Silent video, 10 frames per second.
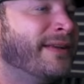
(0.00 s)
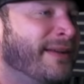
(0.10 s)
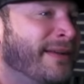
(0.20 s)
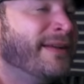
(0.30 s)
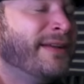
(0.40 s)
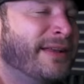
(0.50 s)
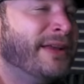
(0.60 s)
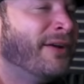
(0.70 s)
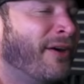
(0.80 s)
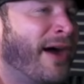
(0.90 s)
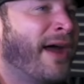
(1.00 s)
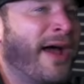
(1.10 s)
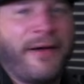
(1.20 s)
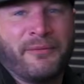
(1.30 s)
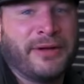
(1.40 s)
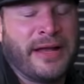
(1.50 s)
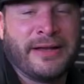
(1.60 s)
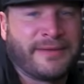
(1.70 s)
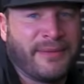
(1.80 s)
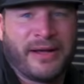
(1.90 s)
Mm-hmm.
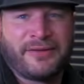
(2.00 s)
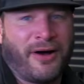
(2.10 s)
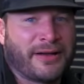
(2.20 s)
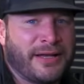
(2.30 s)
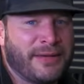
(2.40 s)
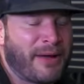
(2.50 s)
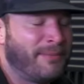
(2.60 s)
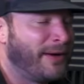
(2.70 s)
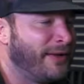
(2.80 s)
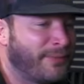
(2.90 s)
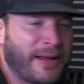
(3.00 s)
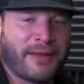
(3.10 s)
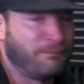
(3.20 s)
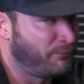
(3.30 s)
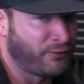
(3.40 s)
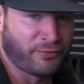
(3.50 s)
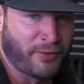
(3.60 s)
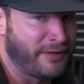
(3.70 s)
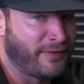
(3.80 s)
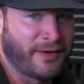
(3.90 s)
Anytime I talk to any of my buddies, man, I'm
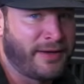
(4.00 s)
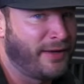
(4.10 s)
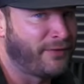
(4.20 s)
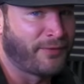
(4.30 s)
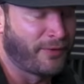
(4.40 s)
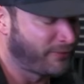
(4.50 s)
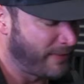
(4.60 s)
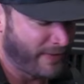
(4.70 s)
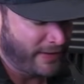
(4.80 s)
straight to the kids first, man.